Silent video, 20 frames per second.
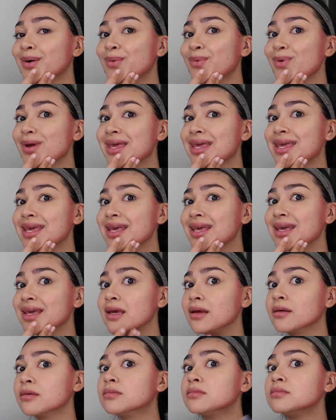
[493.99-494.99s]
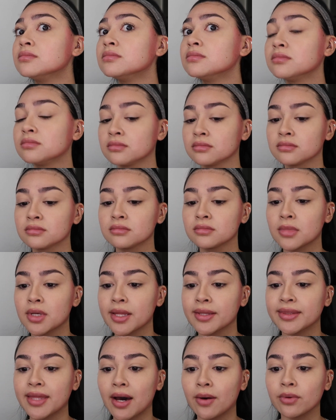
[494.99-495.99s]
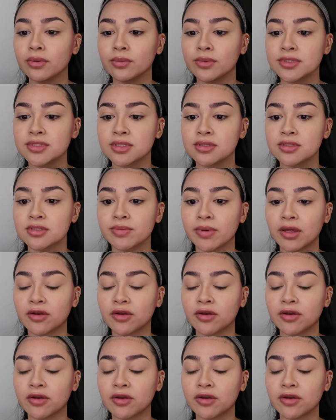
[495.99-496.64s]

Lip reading: whee! That one wasn't as